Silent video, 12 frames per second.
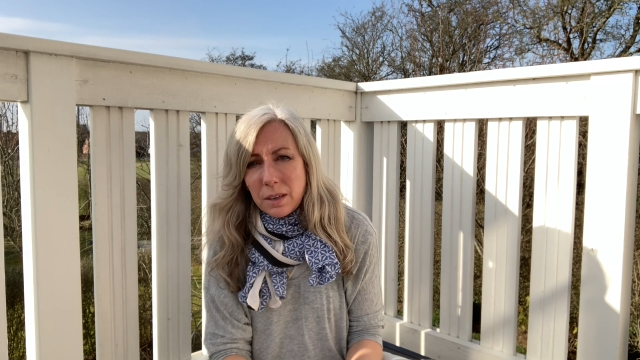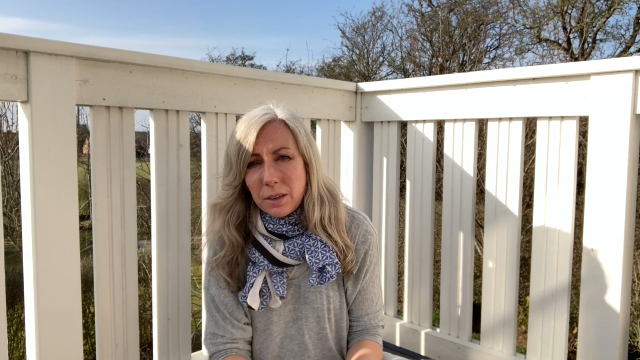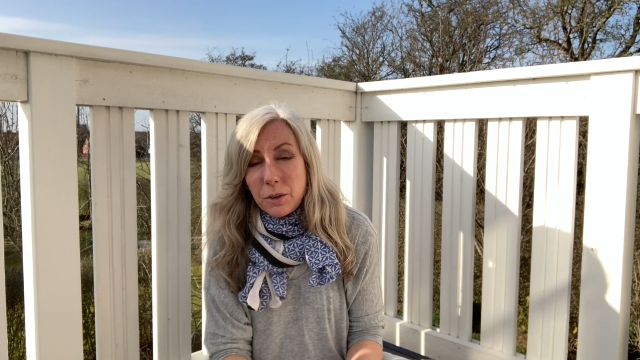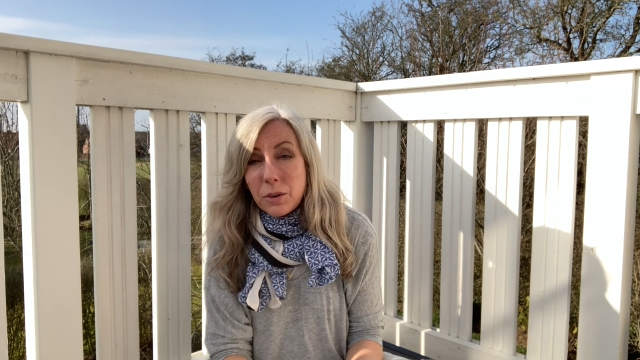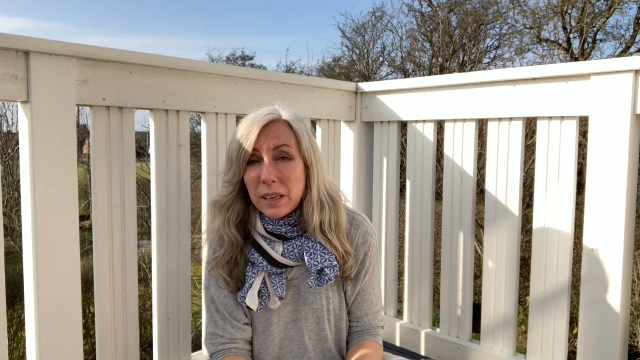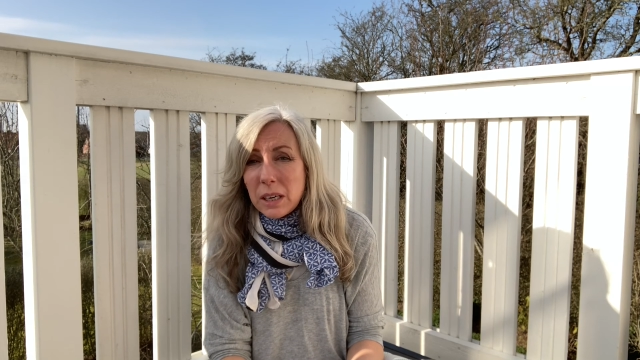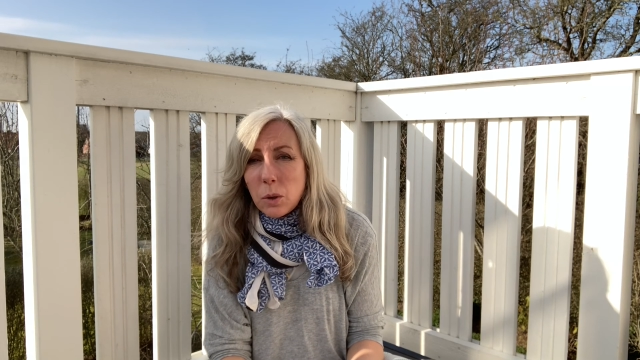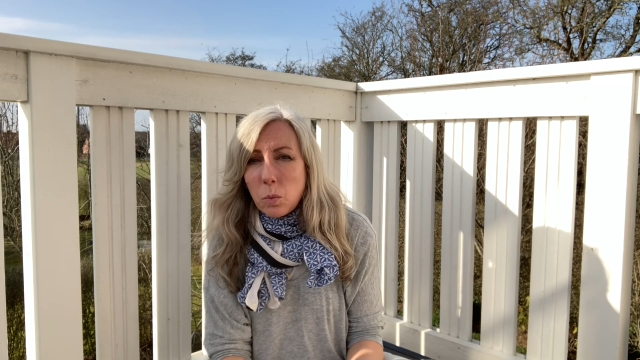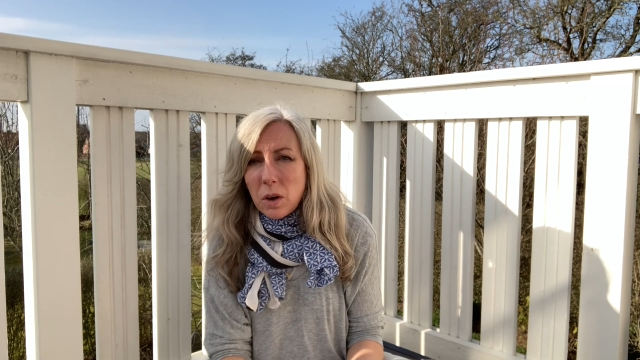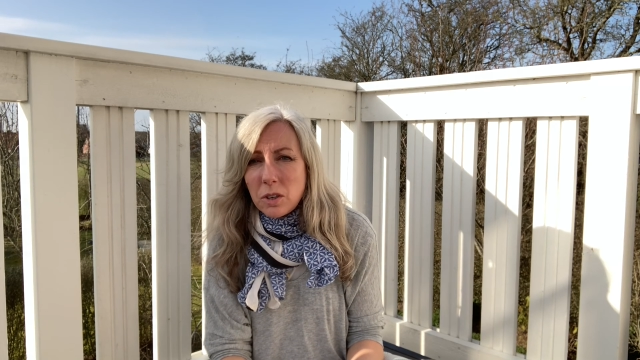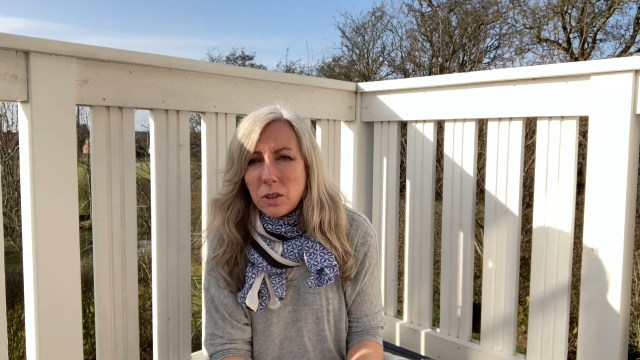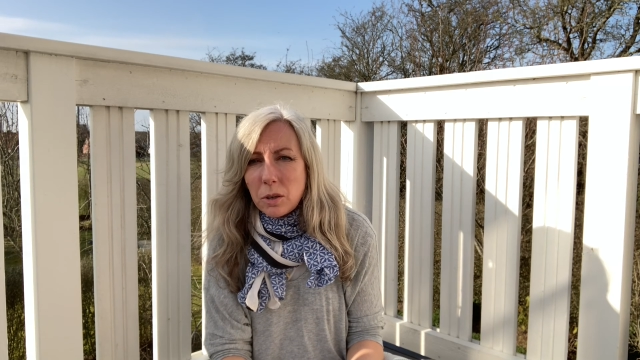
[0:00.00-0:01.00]
Your ego
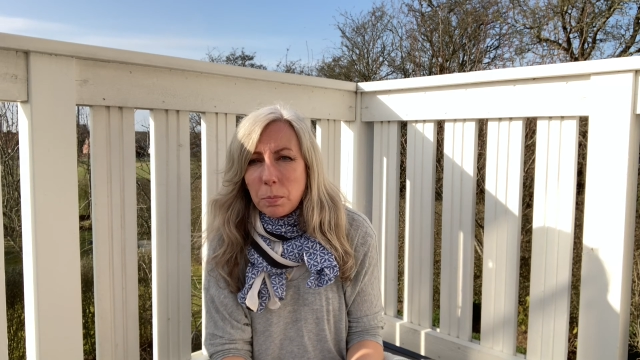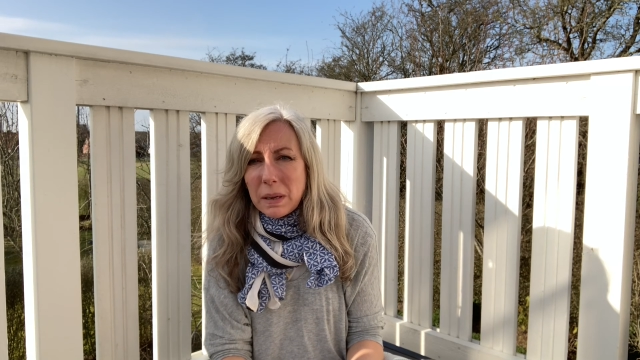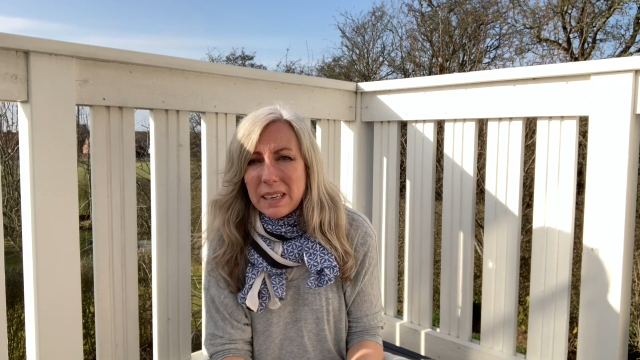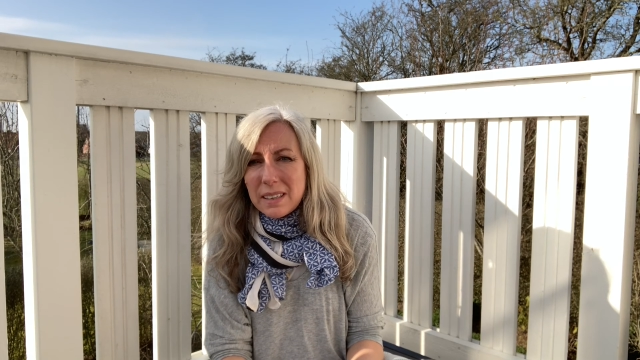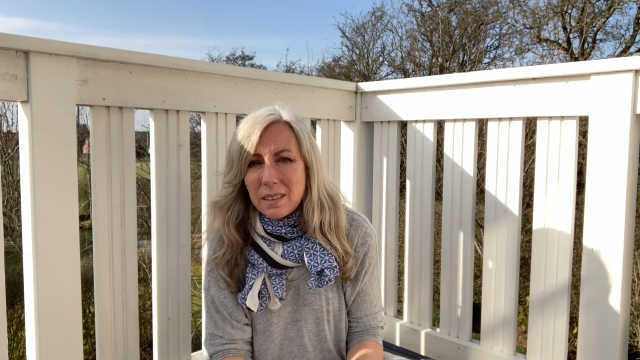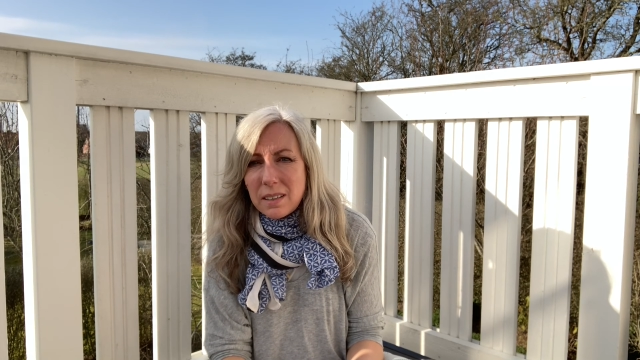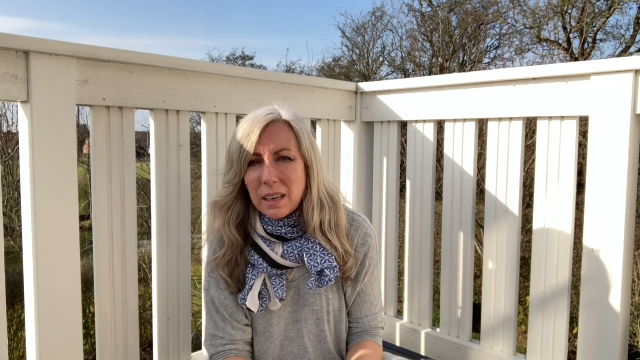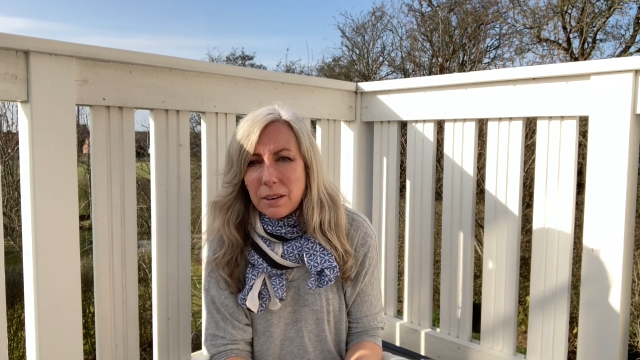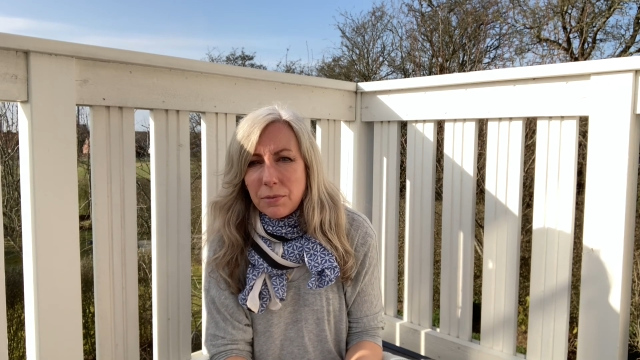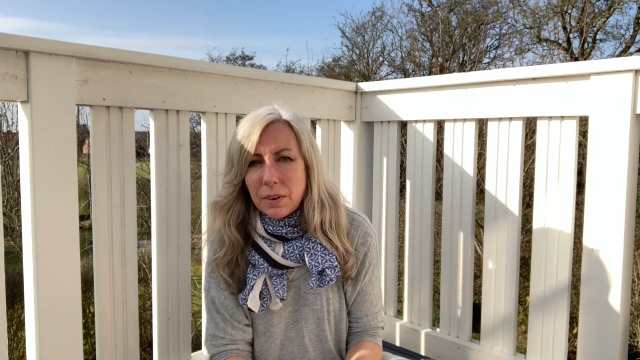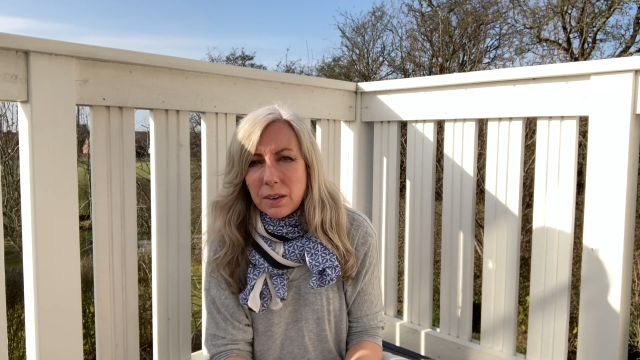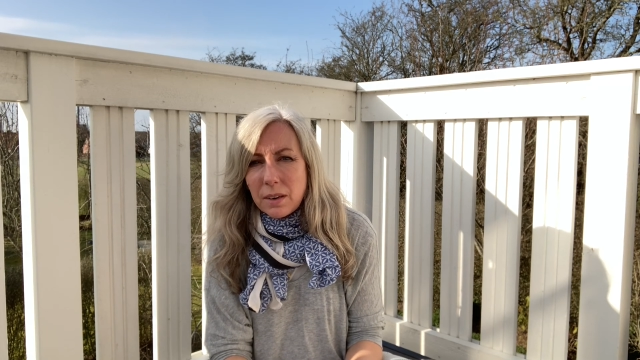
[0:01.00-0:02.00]
wants you to play it
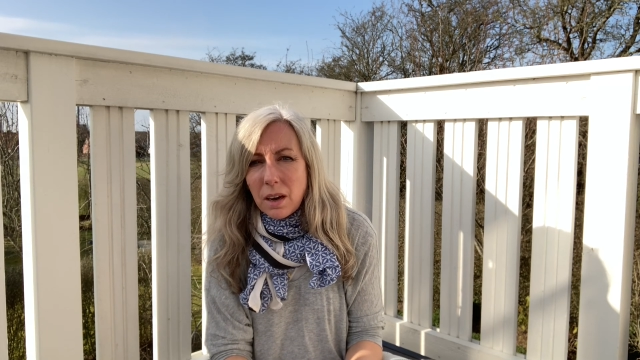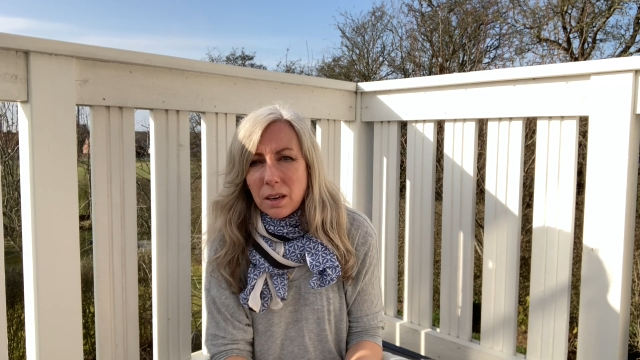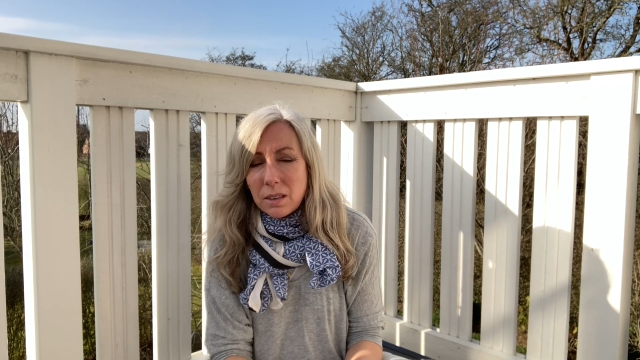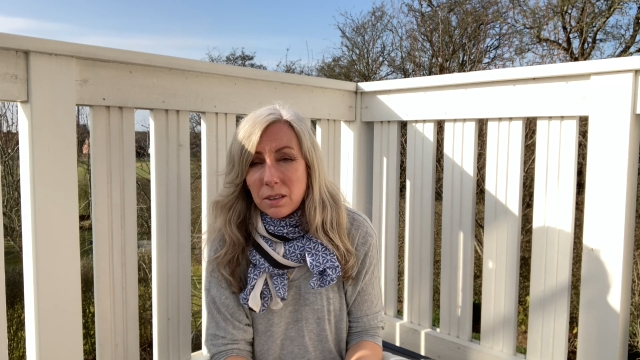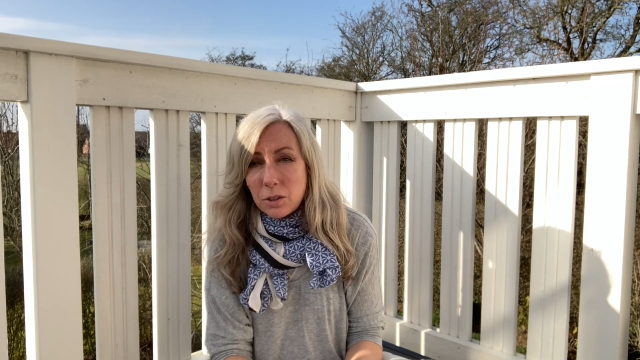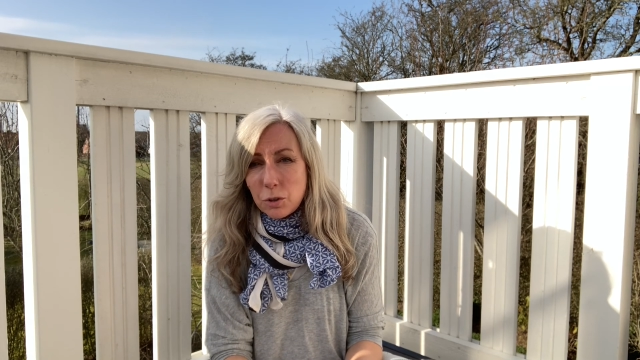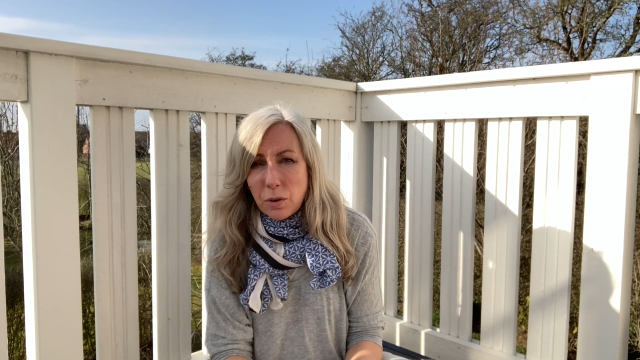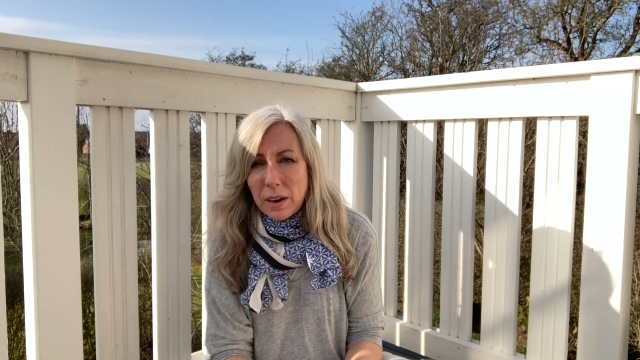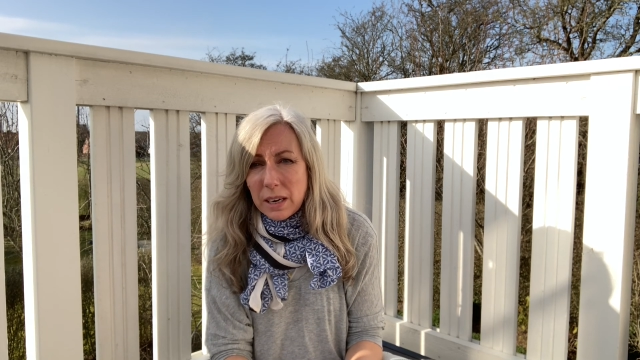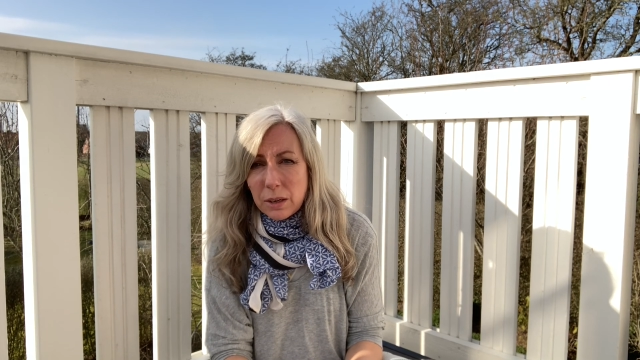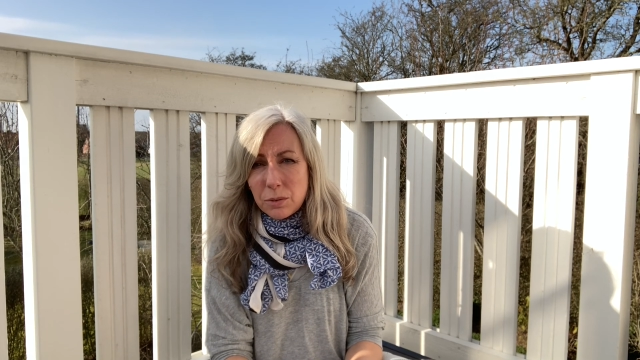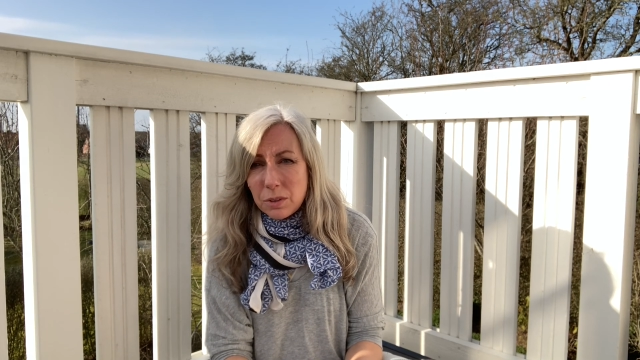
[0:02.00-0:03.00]
safe and not
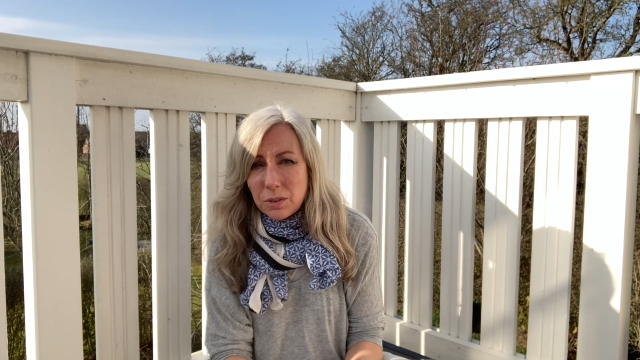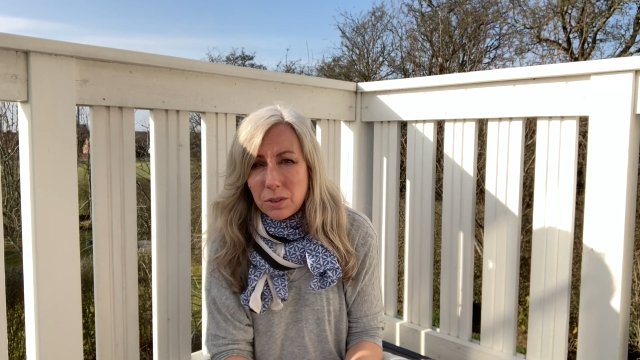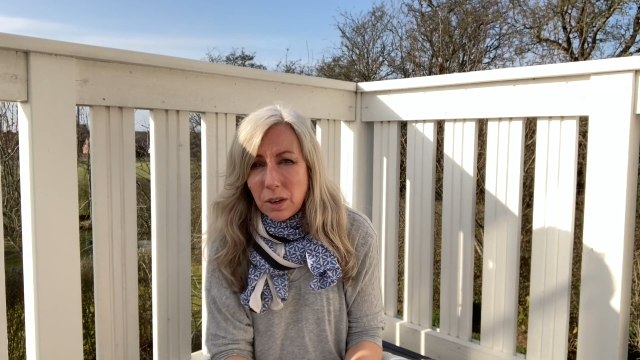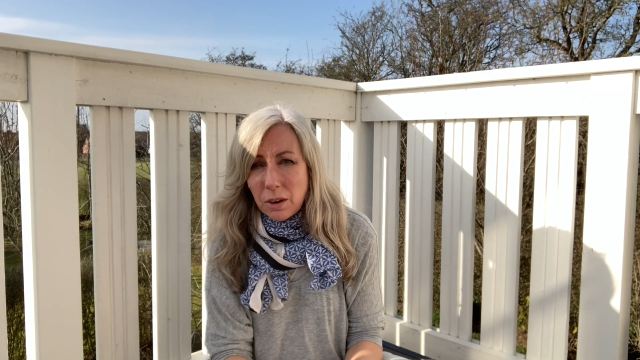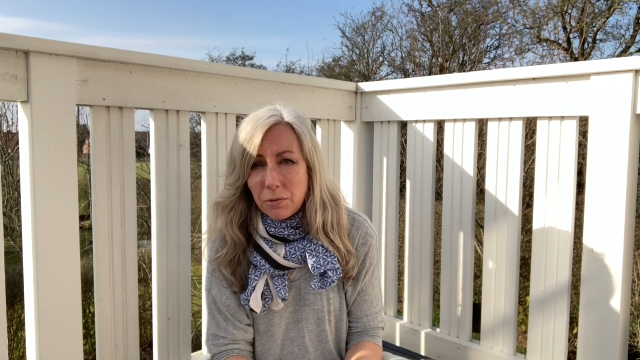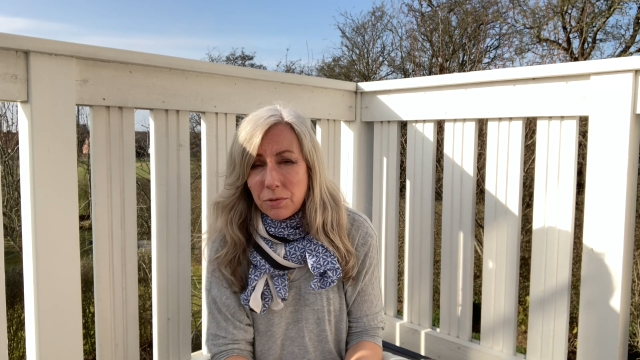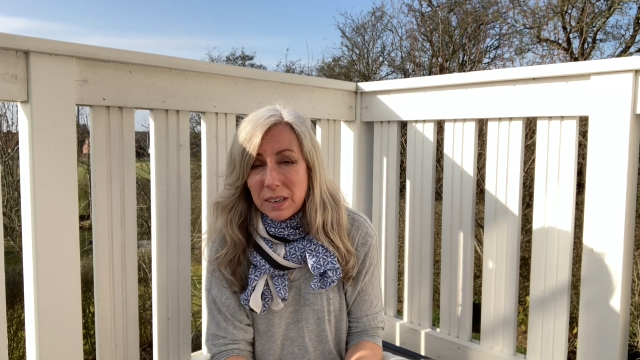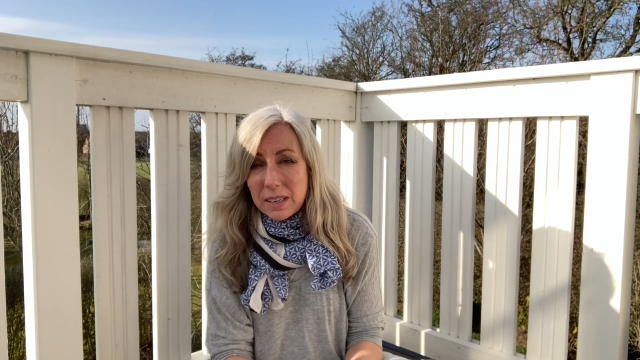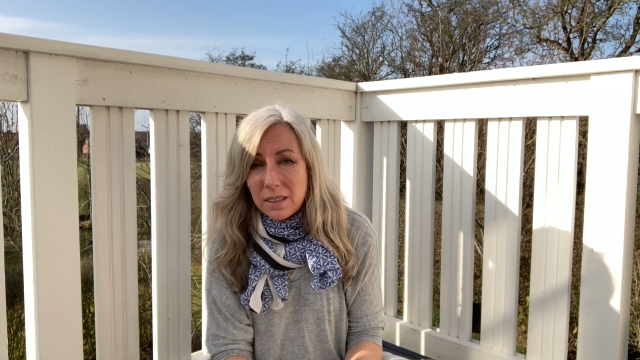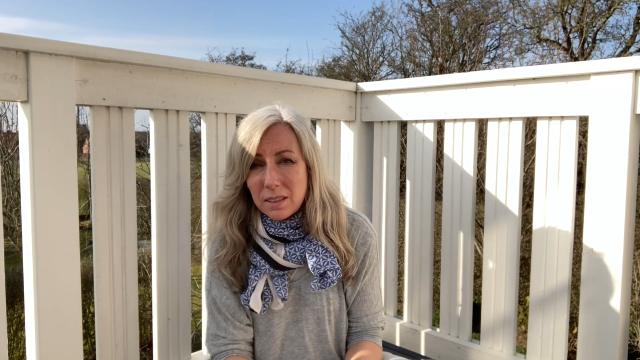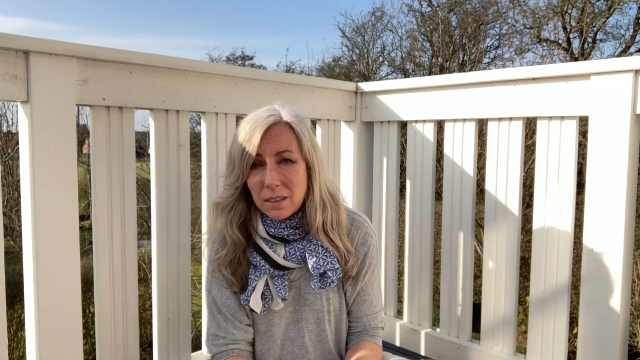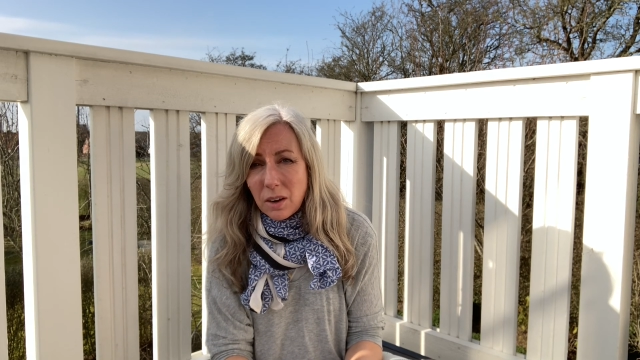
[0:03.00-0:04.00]
try out new stuff. It's